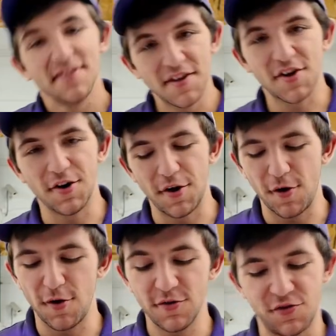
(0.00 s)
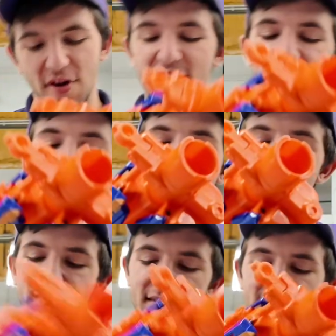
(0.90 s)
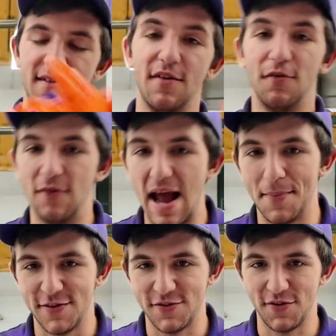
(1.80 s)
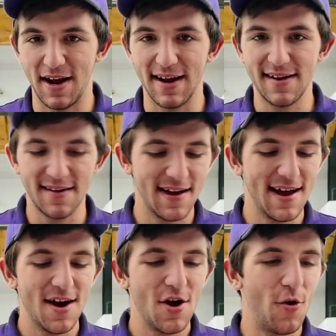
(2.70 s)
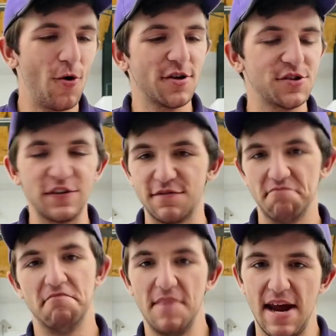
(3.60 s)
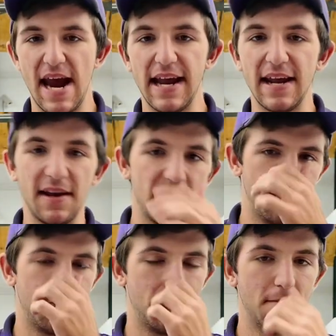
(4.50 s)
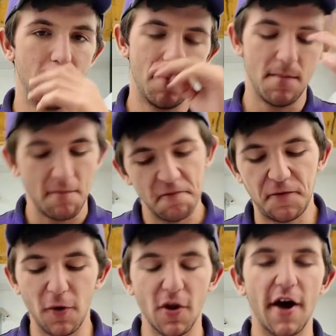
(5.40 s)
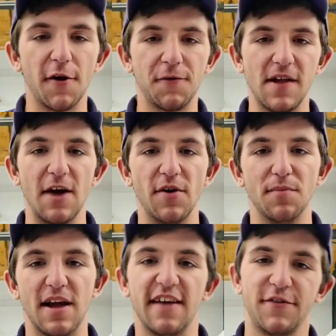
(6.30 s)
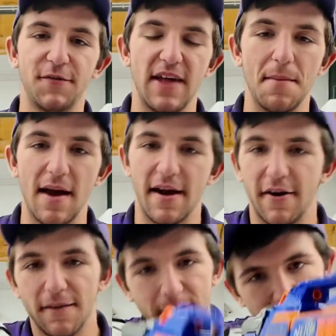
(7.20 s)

the good old trusty Rapid Strike, or just any full auto flywheel blaster for that matter.